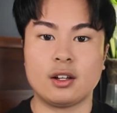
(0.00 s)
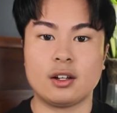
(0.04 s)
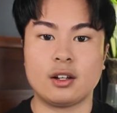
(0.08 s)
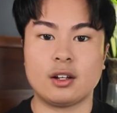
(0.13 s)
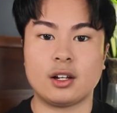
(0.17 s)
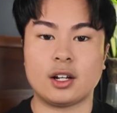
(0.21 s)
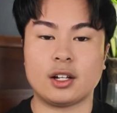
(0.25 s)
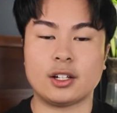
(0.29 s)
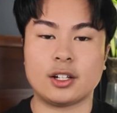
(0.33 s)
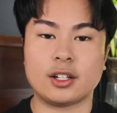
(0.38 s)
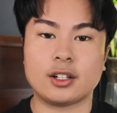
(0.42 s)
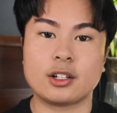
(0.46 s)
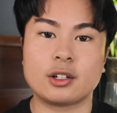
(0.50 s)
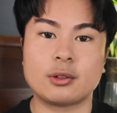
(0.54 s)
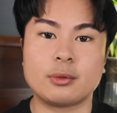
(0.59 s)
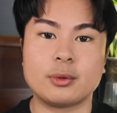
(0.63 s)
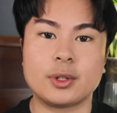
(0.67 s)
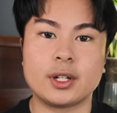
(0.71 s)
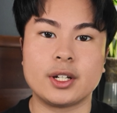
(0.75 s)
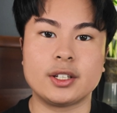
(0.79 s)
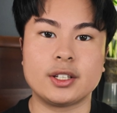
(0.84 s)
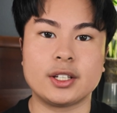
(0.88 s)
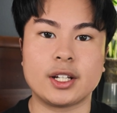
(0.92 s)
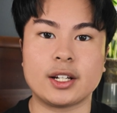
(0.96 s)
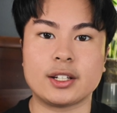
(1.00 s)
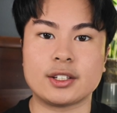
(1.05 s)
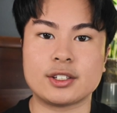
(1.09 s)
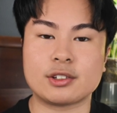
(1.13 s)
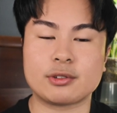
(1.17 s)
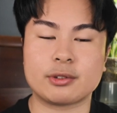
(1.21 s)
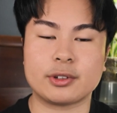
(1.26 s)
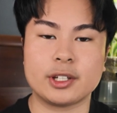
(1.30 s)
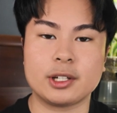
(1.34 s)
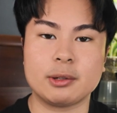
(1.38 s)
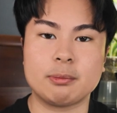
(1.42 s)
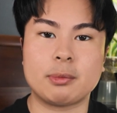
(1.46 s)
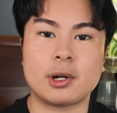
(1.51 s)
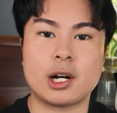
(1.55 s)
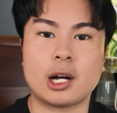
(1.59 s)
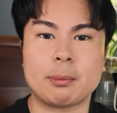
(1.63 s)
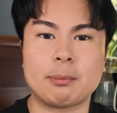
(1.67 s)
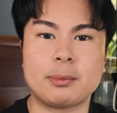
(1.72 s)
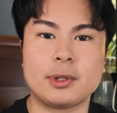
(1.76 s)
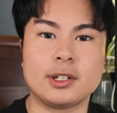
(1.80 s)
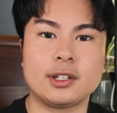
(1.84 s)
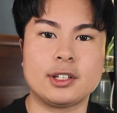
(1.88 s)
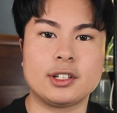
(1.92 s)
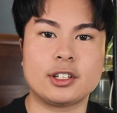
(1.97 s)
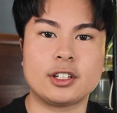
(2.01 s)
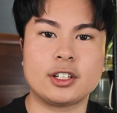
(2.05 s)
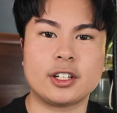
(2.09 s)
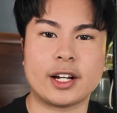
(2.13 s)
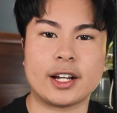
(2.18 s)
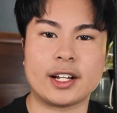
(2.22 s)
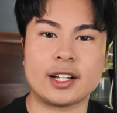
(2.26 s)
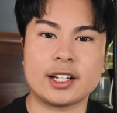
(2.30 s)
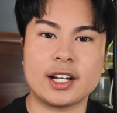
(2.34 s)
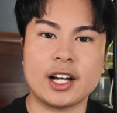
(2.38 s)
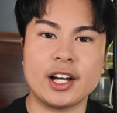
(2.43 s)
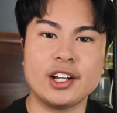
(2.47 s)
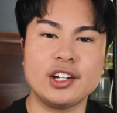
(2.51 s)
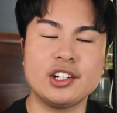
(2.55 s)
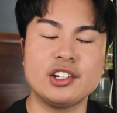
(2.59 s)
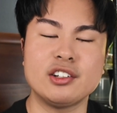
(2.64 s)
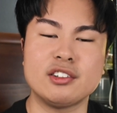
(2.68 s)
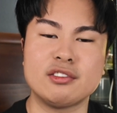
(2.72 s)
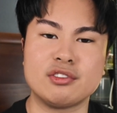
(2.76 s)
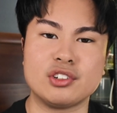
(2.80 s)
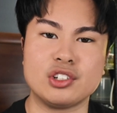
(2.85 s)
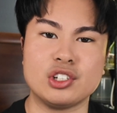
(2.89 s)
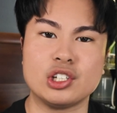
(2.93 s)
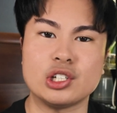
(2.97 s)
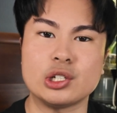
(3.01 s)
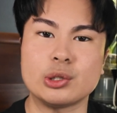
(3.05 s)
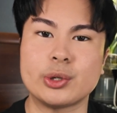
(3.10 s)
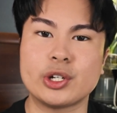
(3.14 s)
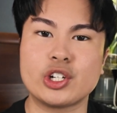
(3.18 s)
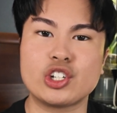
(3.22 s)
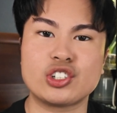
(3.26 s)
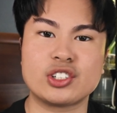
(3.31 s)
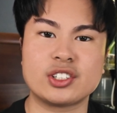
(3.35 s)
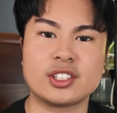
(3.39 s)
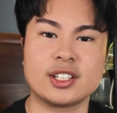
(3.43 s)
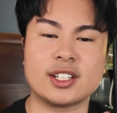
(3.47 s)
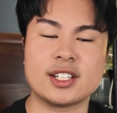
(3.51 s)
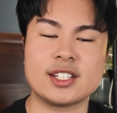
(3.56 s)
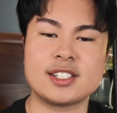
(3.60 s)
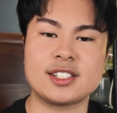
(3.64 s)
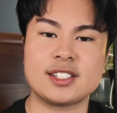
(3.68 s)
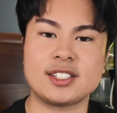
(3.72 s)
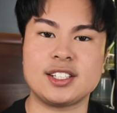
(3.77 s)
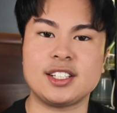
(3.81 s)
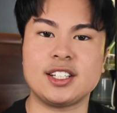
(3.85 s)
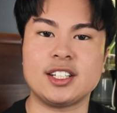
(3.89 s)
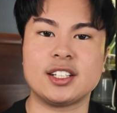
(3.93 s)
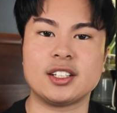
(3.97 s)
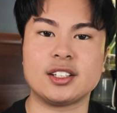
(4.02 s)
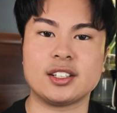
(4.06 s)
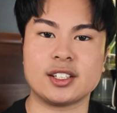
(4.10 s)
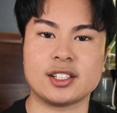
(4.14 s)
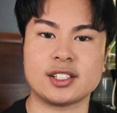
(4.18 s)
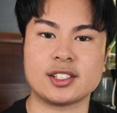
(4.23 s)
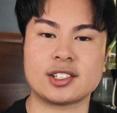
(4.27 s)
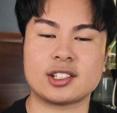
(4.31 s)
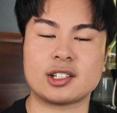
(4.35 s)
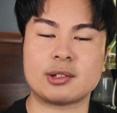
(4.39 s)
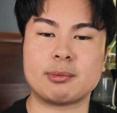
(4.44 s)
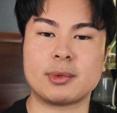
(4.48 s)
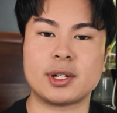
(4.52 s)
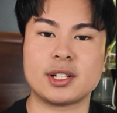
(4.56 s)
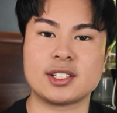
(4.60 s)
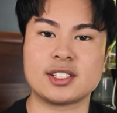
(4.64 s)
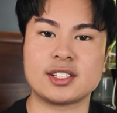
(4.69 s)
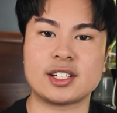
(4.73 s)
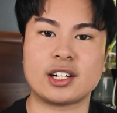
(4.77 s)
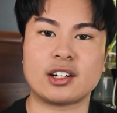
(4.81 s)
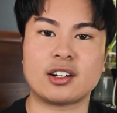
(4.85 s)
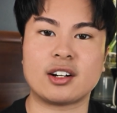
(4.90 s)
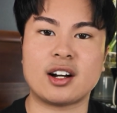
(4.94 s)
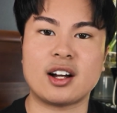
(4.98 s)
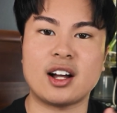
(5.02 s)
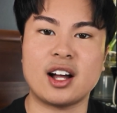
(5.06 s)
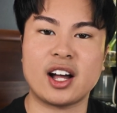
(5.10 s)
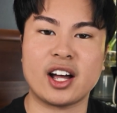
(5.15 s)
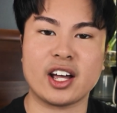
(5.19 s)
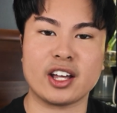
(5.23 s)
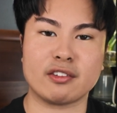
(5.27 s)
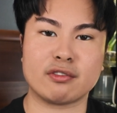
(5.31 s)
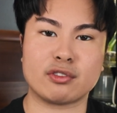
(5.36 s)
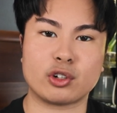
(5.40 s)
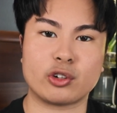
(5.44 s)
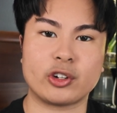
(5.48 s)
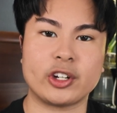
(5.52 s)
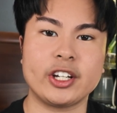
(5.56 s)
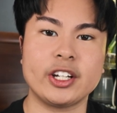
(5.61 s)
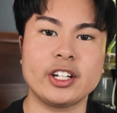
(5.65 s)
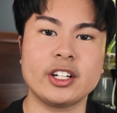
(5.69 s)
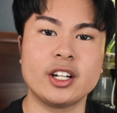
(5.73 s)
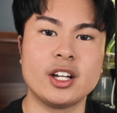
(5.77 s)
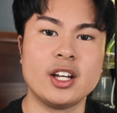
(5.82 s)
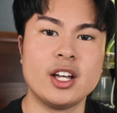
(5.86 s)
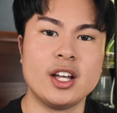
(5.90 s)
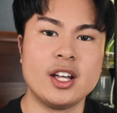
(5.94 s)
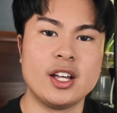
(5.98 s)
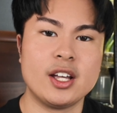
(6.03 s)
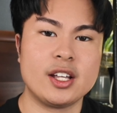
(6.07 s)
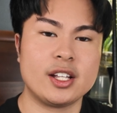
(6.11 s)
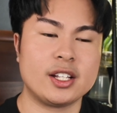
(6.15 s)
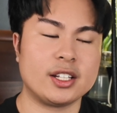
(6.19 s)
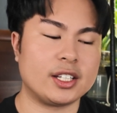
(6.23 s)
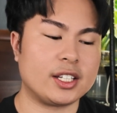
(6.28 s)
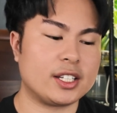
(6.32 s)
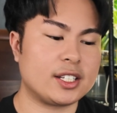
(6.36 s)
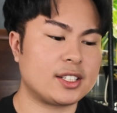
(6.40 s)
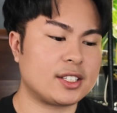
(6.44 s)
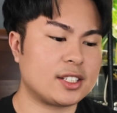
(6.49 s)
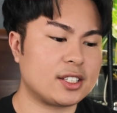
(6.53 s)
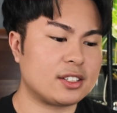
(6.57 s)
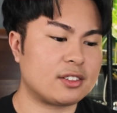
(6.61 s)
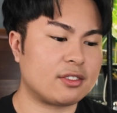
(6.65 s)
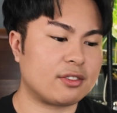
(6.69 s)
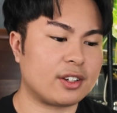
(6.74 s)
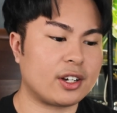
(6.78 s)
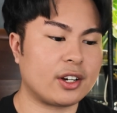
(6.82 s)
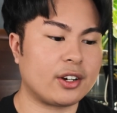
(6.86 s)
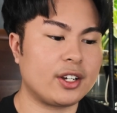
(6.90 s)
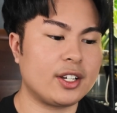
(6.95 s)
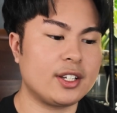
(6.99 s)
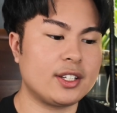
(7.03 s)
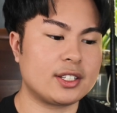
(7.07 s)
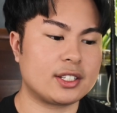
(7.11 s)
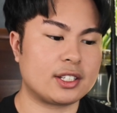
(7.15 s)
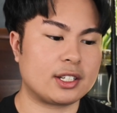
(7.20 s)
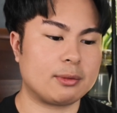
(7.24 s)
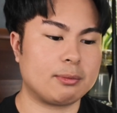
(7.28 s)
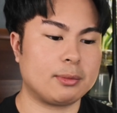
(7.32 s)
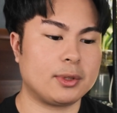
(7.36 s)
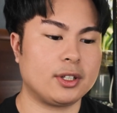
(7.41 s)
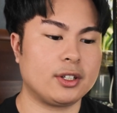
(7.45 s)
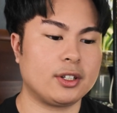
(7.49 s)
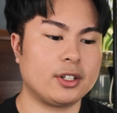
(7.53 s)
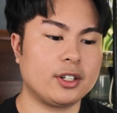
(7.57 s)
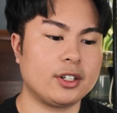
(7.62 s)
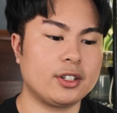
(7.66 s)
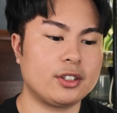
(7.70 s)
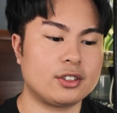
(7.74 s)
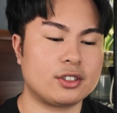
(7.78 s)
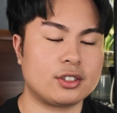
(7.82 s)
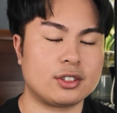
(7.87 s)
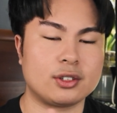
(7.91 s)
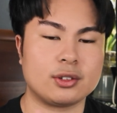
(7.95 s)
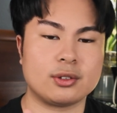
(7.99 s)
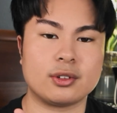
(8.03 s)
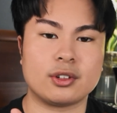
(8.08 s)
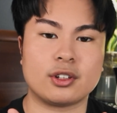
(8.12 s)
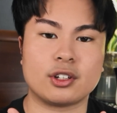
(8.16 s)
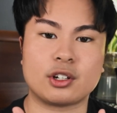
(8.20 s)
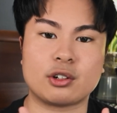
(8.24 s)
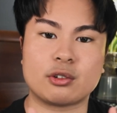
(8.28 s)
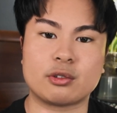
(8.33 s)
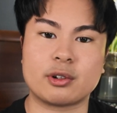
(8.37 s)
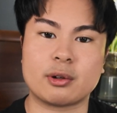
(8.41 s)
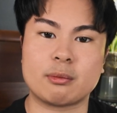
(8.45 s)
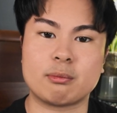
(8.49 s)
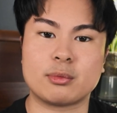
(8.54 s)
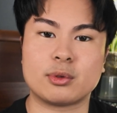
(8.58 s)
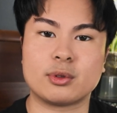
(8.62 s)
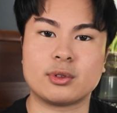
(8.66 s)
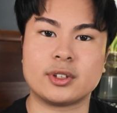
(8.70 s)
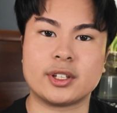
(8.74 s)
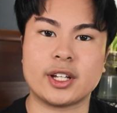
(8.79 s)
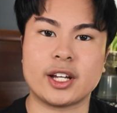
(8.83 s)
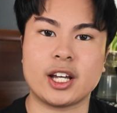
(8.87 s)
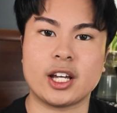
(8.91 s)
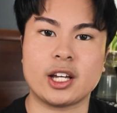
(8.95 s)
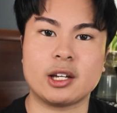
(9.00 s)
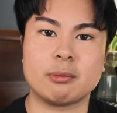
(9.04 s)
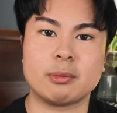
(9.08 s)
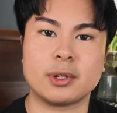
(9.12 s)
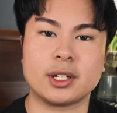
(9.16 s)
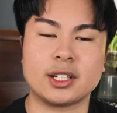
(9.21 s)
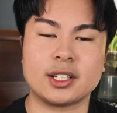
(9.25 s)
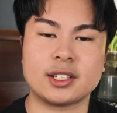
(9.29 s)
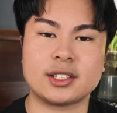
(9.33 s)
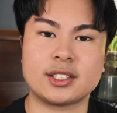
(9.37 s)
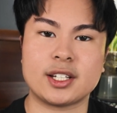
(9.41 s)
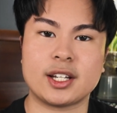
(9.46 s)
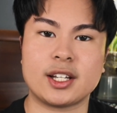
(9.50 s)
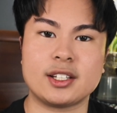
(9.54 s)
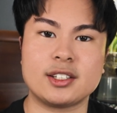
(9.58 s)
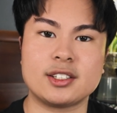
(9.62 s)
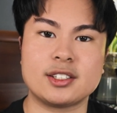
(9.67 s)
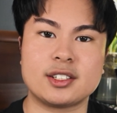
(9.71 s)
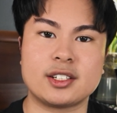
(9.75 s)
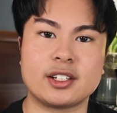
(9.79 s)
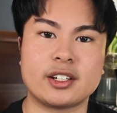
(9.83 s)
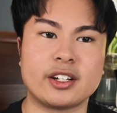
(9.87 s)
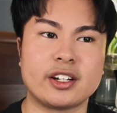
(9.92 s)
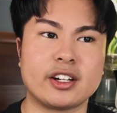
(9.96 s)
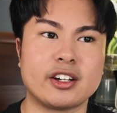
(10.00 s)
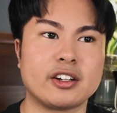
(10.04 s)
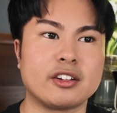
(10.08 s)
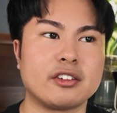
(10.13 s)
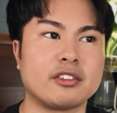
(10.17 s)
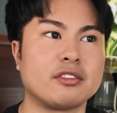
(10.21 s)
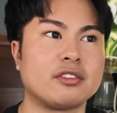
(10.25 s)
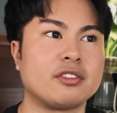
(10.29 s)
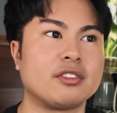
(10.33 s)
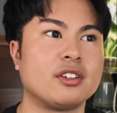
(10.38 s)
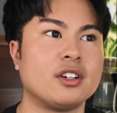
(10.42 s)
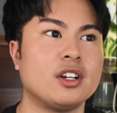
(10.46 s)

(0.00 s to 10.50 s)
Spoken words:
Another one that is really popular and kind of newish to the scene is the Monstera Ivory. This is very similar to the Creme Brulee, but it tends to have